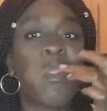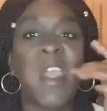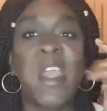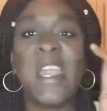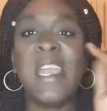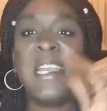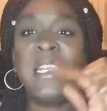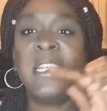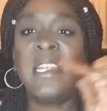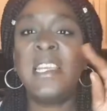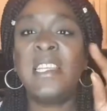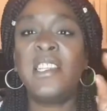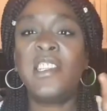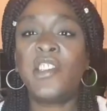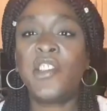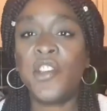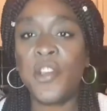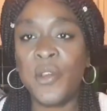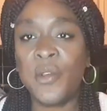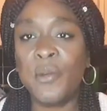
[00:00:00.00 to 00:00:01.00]
he
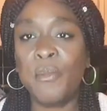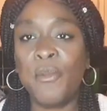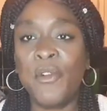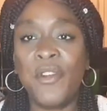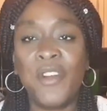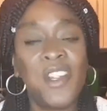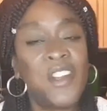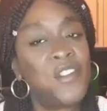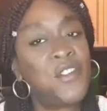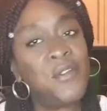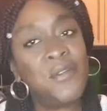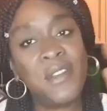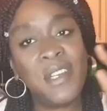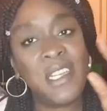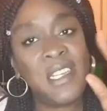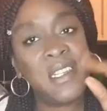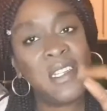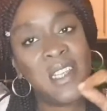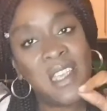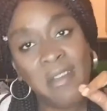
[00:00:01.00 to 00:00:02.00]
needs you more than you
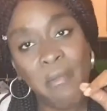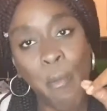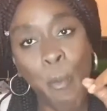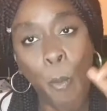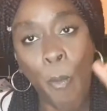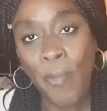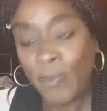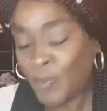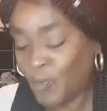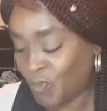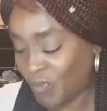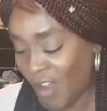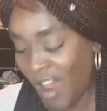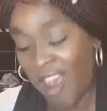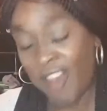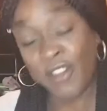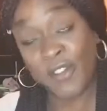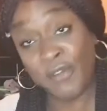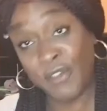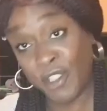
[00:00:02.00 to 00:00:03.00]
need him.
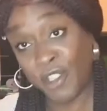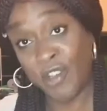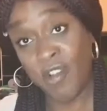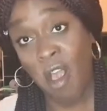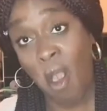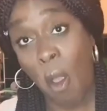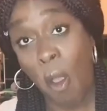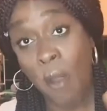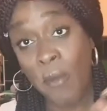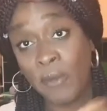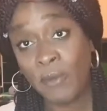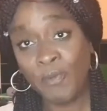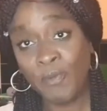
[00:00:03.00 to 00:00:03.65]
That's for sure.